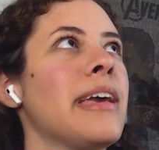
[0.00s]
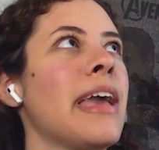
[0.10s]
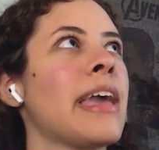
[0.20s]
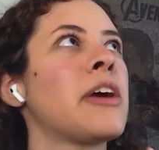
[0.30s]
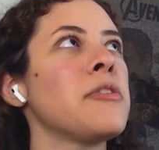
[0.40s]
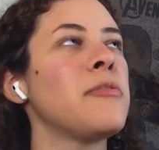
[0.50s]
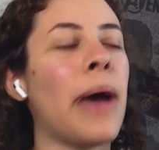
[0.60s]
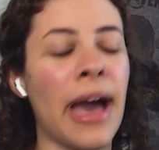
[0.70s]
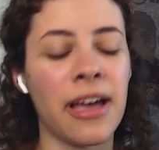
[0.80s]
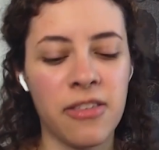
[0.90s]
it goes
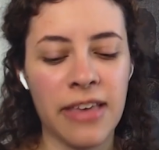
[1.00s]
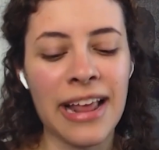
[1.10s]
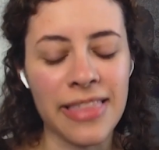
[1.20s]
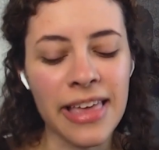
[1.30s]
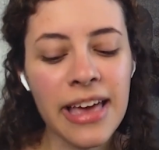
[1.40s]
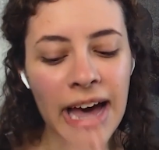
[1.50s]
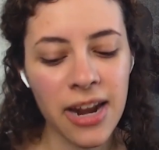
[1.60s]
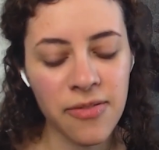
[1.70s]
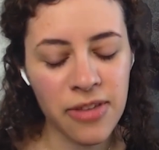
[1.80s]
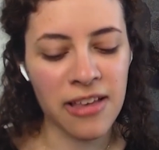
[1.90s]
back to, and I think it
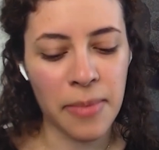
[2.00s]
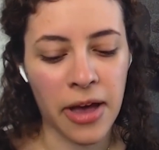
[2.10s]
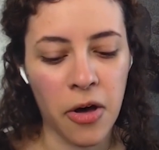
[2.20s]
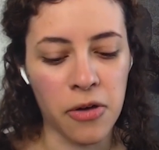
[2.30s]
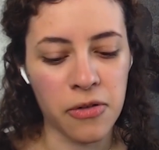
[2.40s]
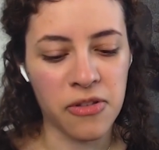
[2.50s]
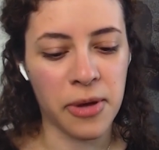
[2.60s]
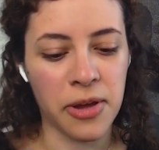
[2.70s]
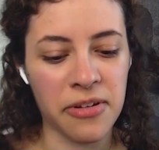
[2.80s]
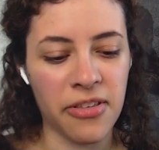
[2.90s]
kind of ties back also to
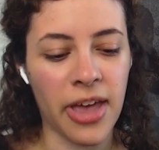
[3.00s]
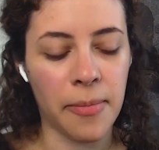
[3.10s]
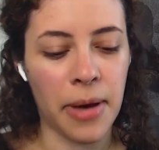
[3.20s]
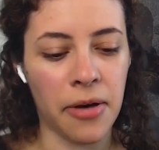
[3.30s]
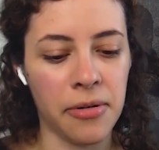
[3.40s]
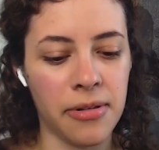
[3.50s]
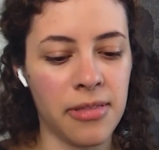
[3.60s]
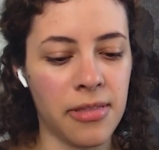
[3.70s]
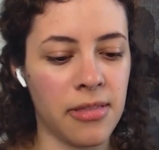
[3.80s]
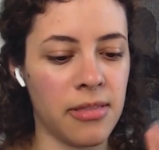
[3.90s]
what you were saying about
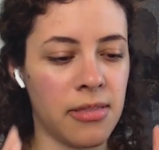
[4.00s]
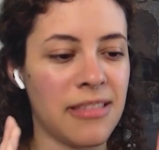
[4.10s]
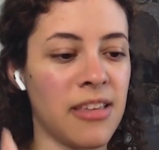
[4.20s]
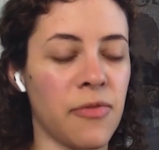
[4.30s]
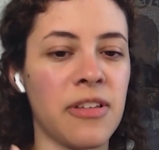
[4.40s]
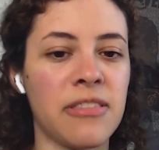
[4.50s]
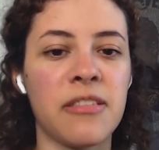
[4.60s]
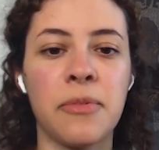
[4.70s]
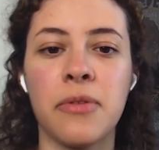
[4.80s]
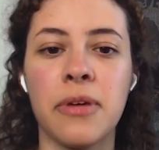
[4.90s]
the
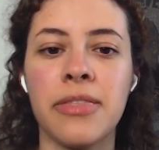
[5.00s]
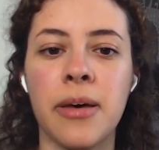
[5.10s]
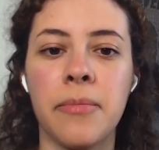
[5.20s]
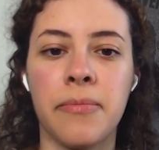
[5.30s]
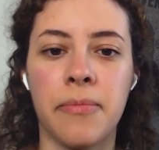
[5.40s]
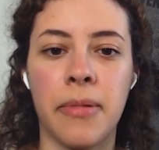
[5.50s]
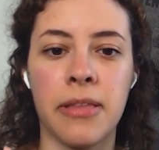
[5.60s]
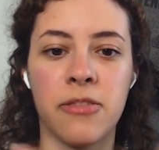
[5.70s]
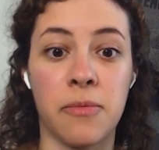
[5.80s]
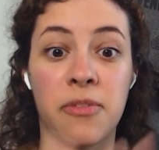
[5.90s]
differences between them
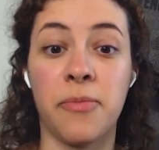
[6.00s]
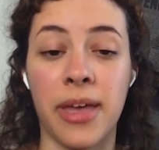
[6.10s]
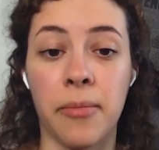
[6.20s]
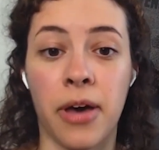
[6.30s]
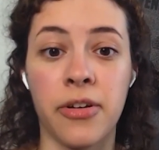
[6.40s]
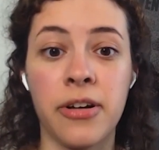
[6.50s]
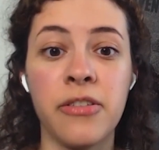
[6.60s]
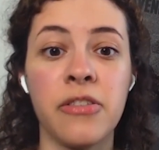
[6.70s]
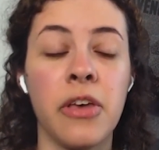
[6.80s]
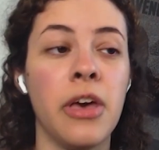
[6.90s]
in terms of being mothers.